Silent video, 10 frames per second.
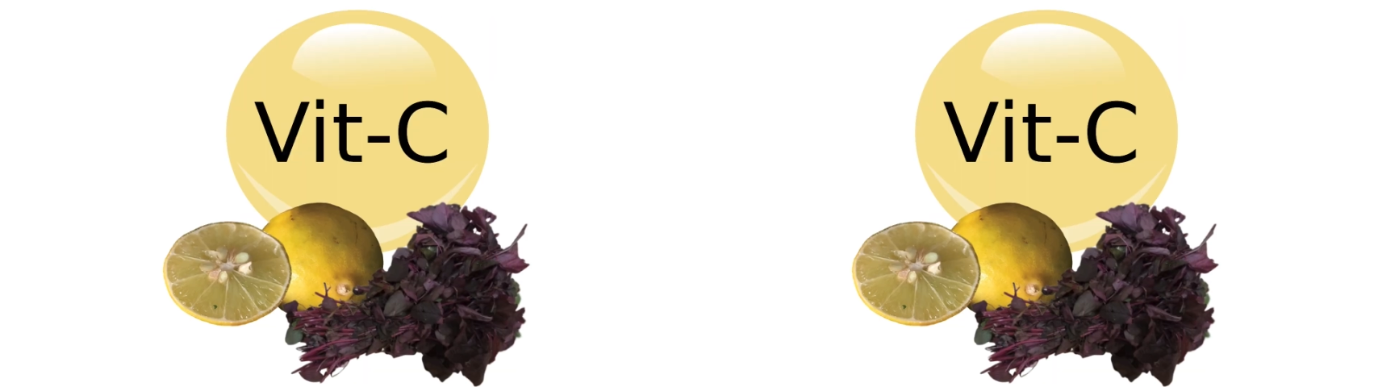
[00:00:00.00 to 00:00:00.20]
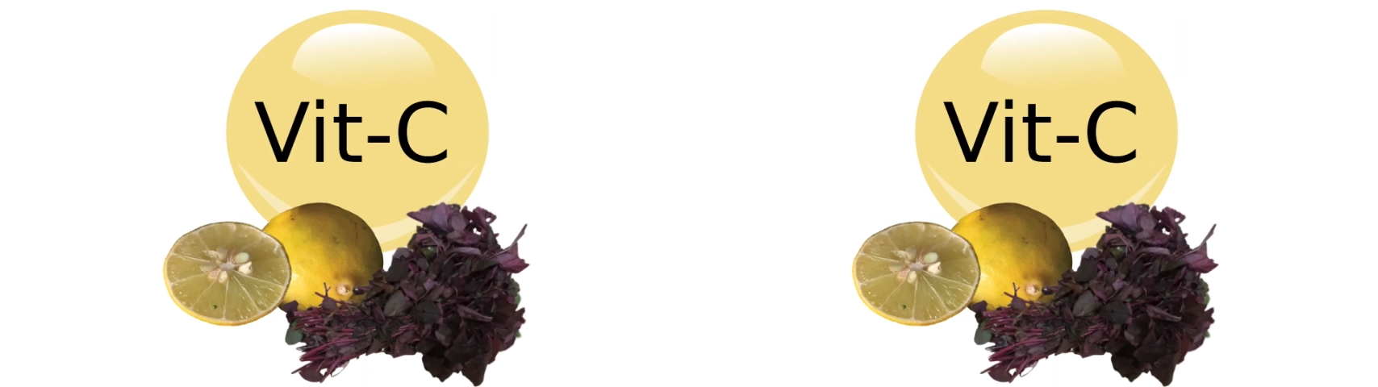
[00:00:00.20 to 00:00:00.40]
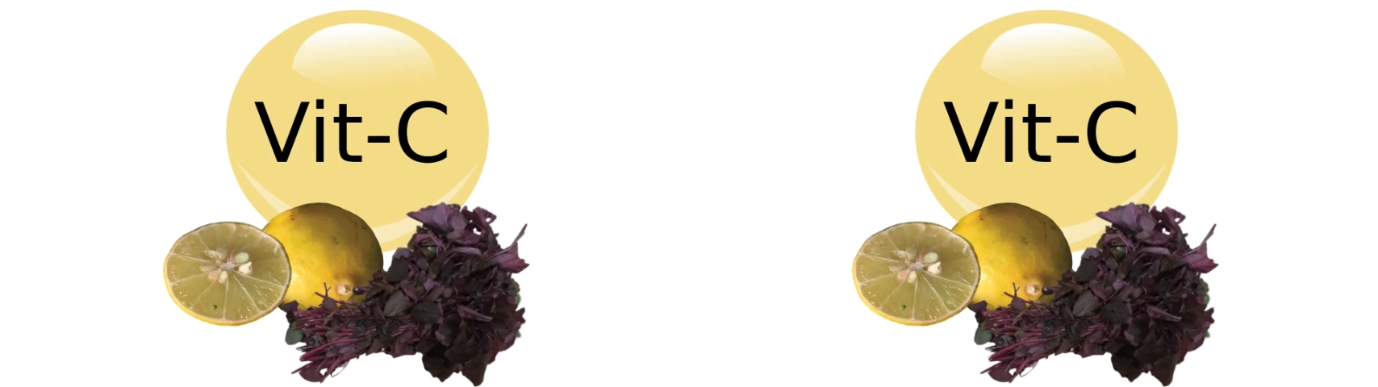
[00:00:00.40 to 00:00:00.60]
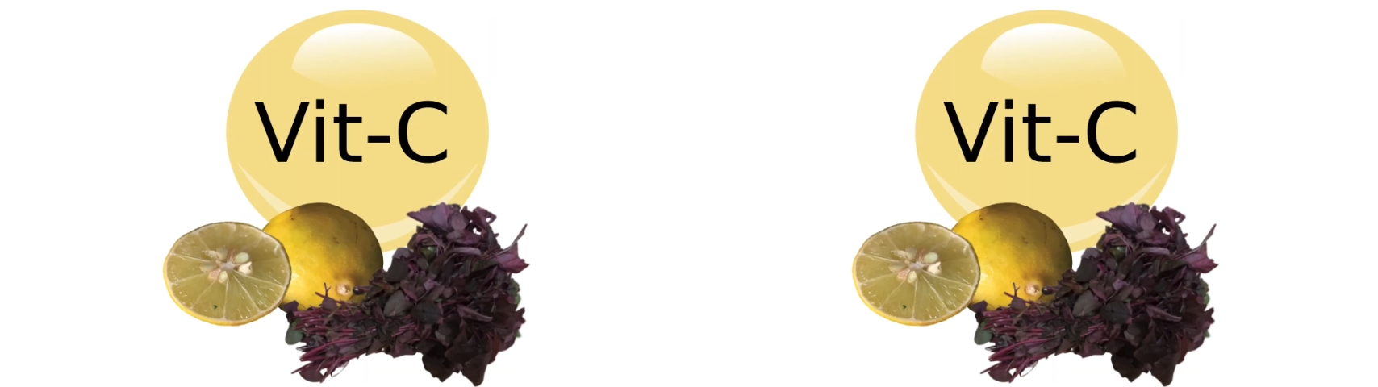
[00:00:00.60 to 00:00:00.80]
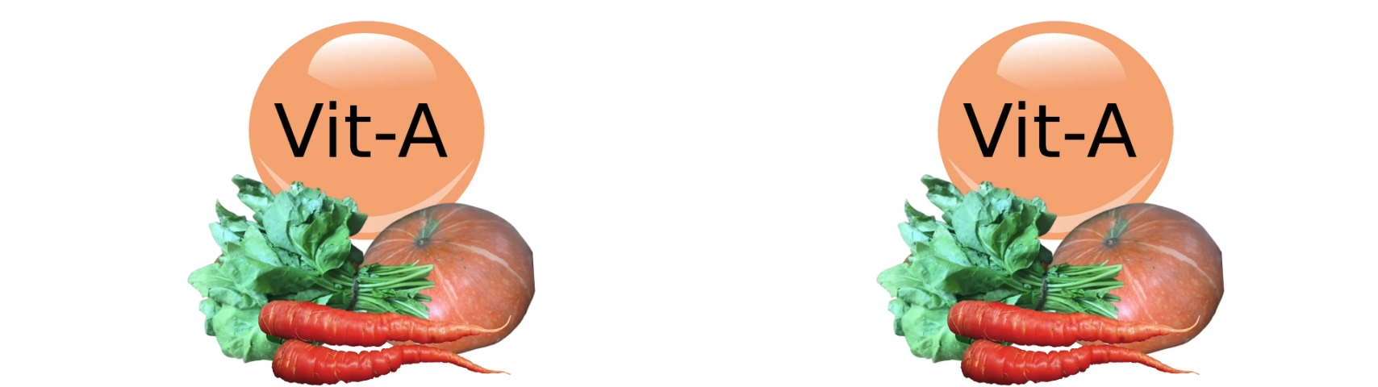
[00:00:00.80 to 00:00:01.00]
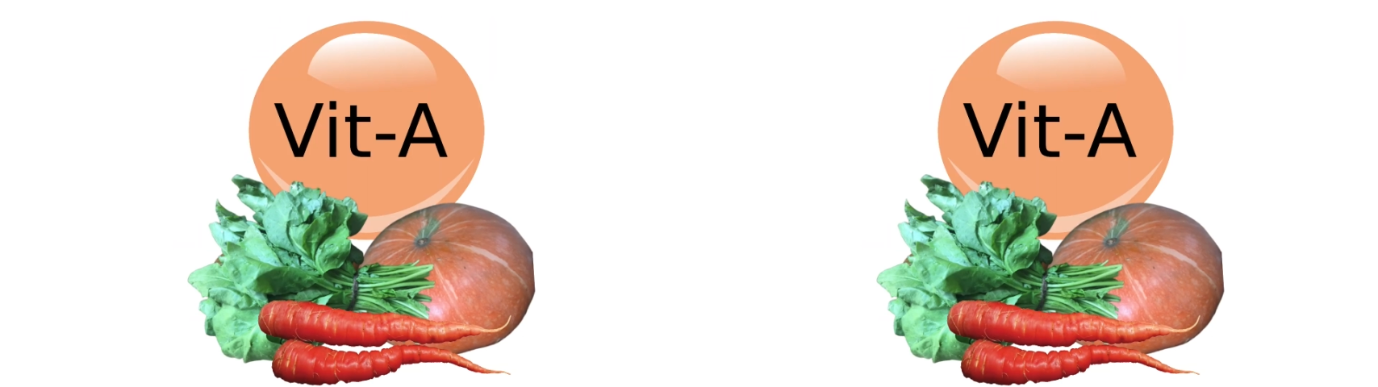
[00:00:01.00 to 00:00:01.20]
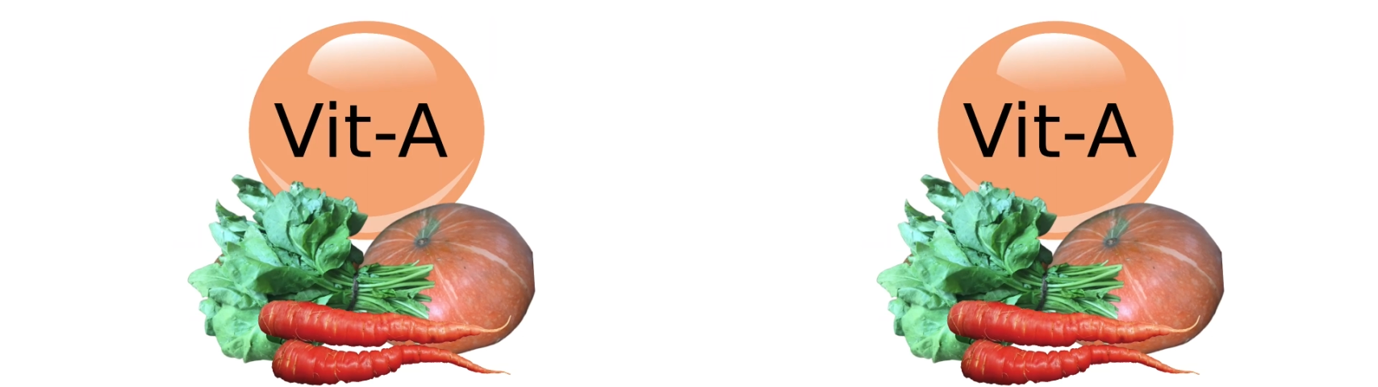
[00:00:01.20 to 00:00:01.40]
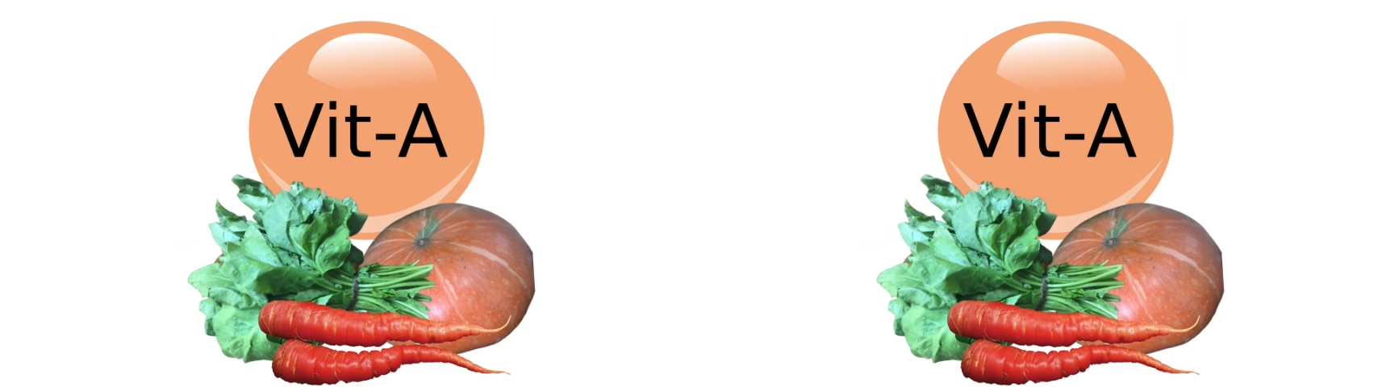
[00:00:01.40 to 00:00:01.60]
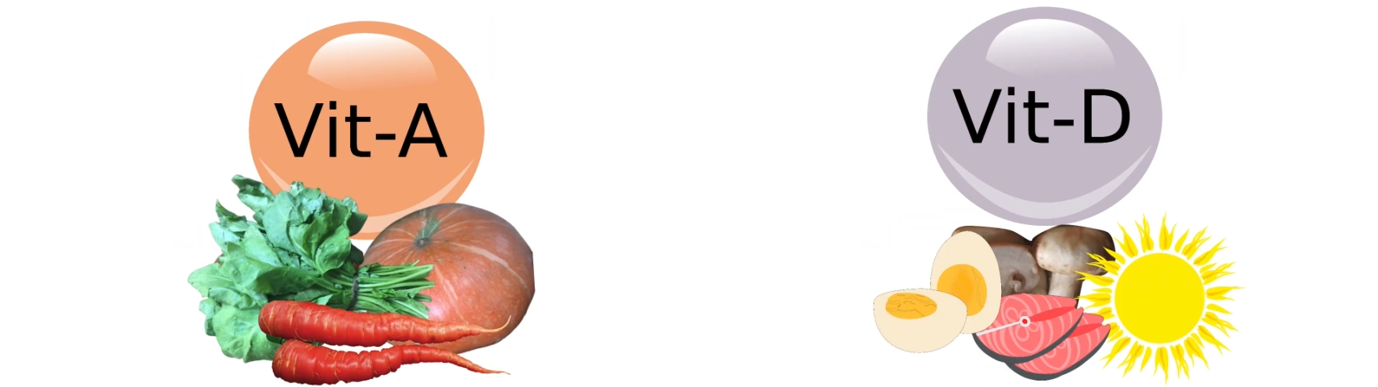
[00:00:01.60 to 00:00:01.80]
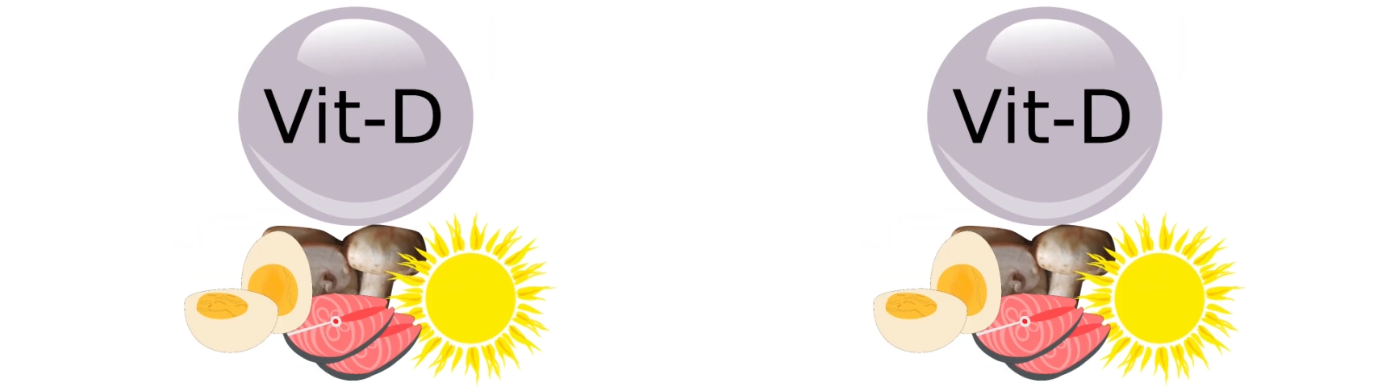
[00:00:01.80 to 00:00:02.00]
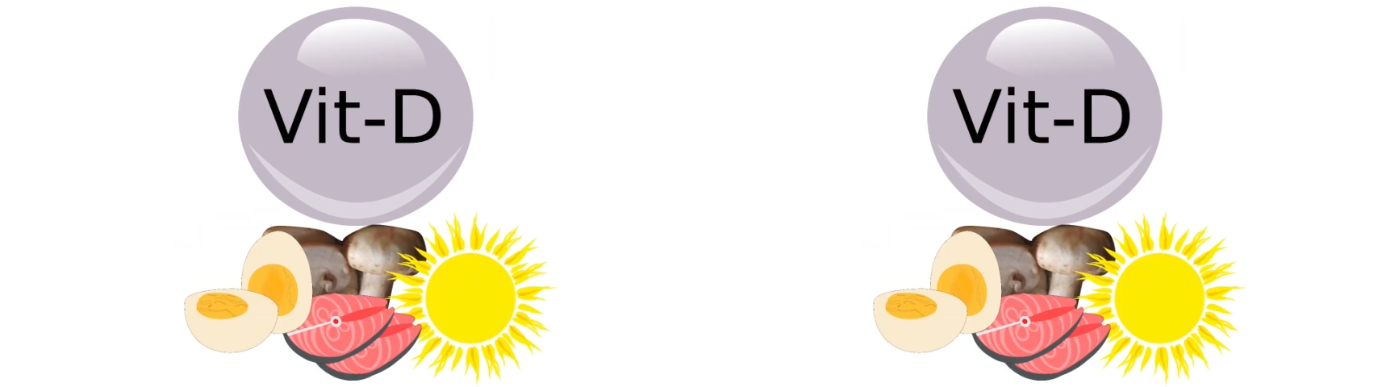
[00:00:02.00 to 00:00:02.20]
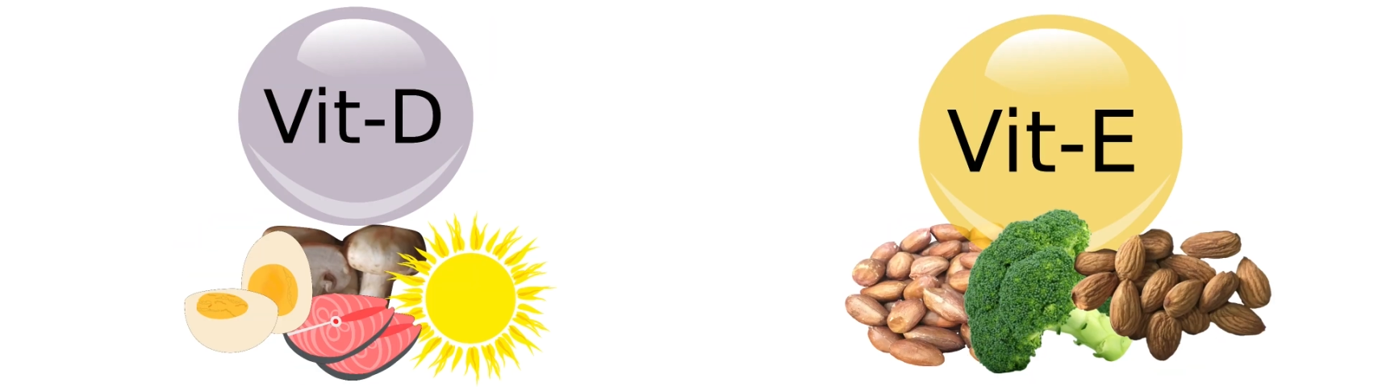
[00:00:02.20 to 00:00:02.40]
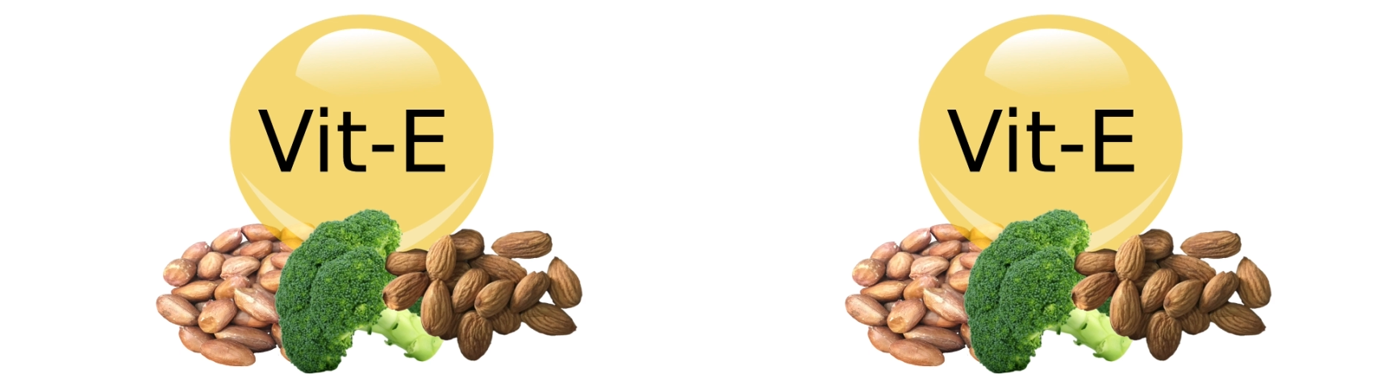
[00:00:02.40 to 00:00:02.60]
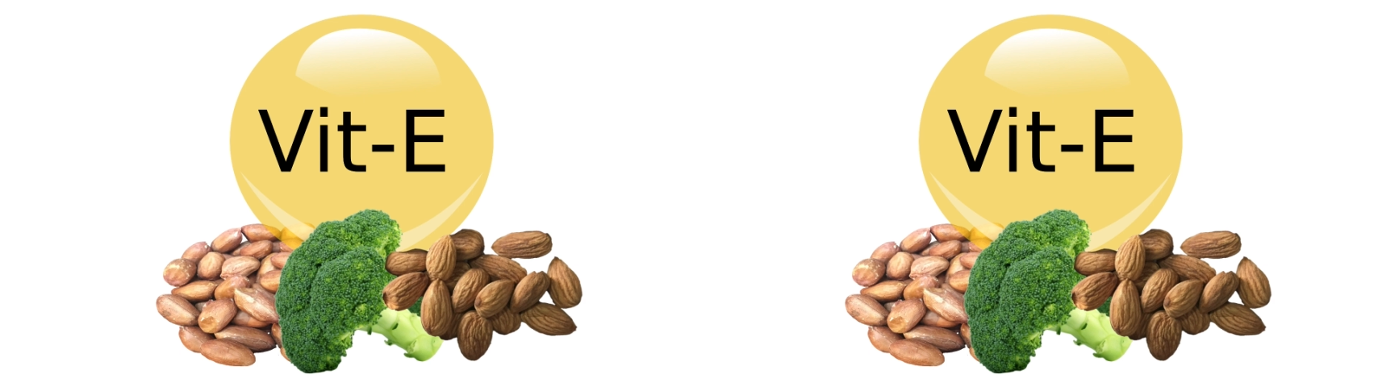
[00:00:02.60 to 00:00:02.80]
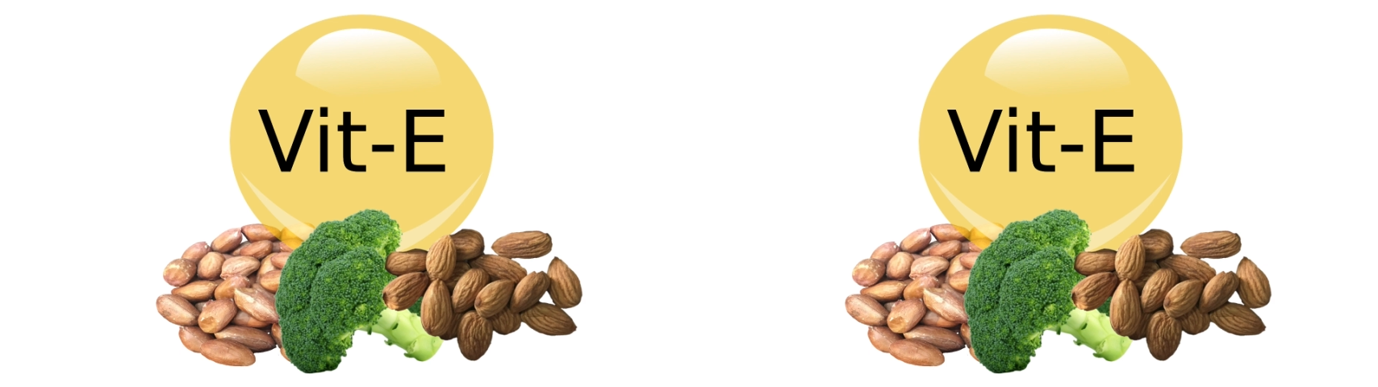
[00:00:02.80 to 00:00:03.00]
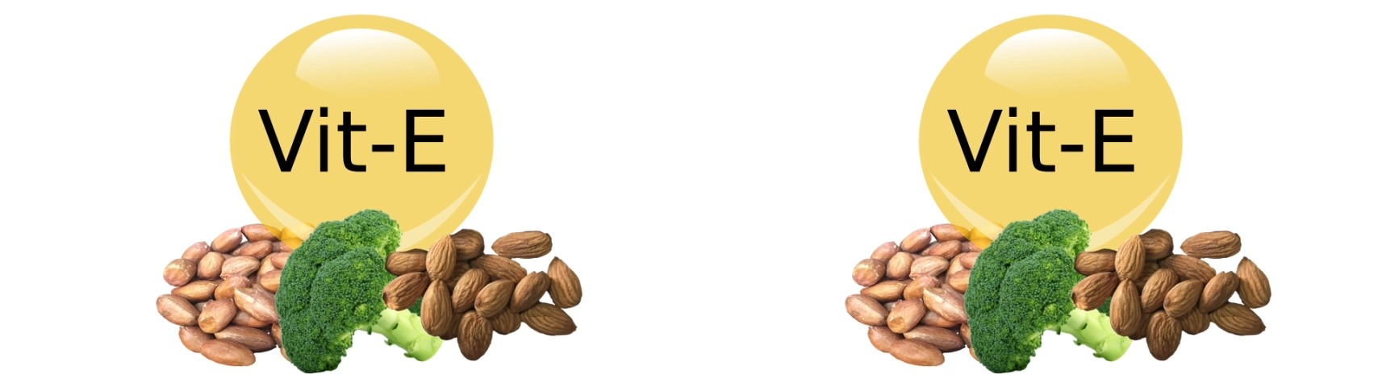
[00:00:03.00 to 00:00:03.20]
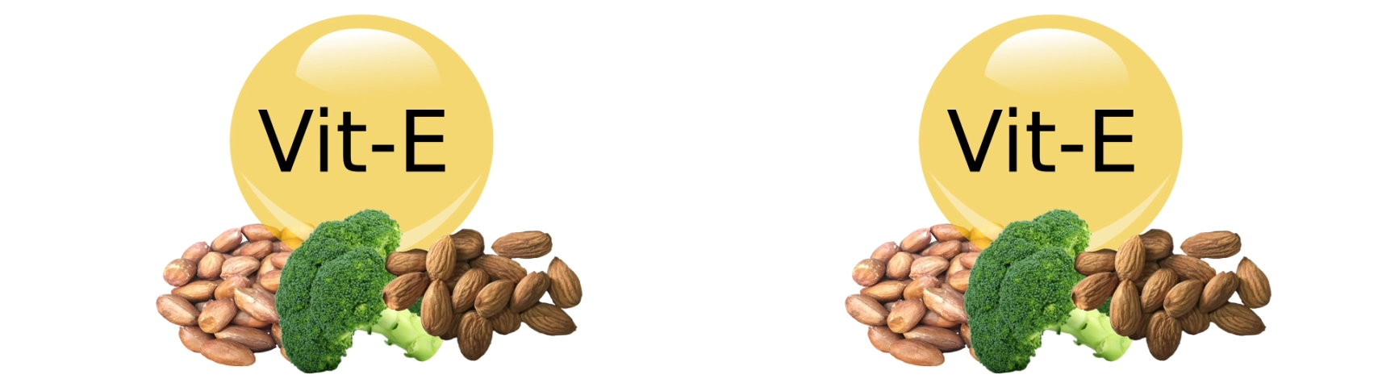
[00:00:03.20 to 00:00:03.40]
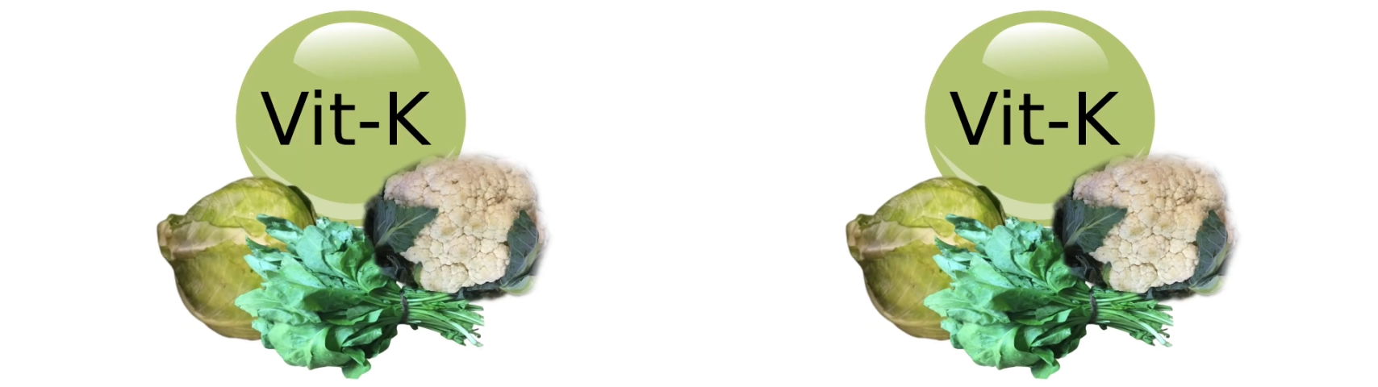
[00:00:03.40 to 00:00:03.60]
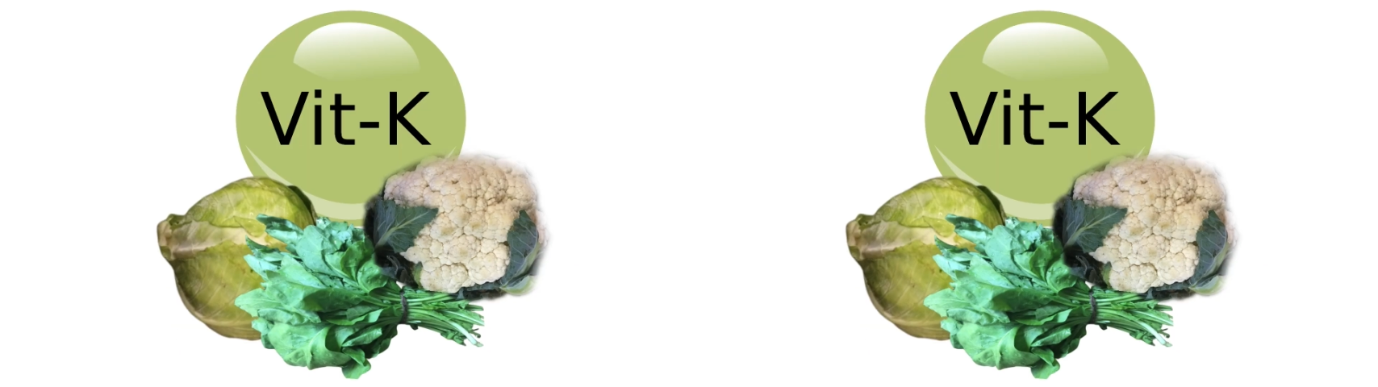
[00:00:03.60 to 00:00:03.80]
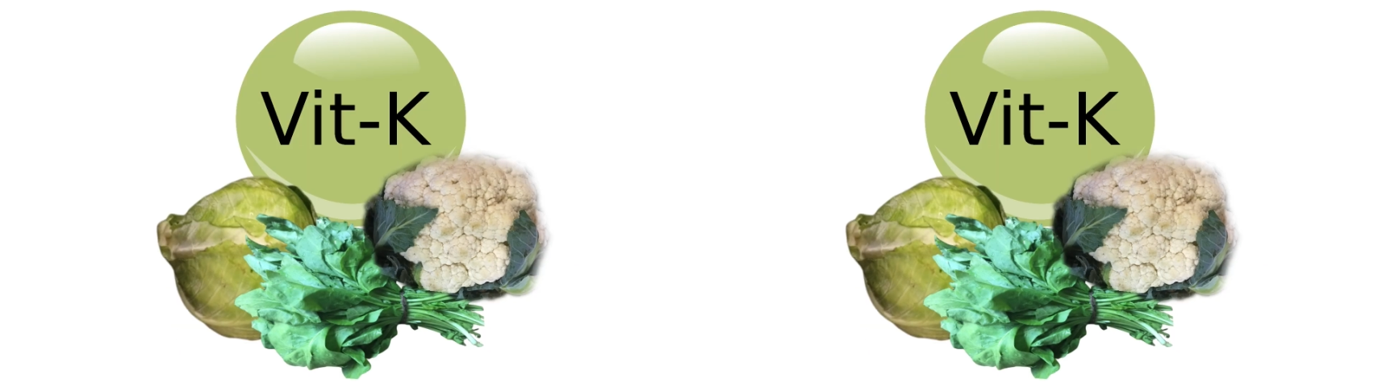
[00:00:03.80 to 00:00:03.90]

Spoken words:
Nobody's mouth can be seen.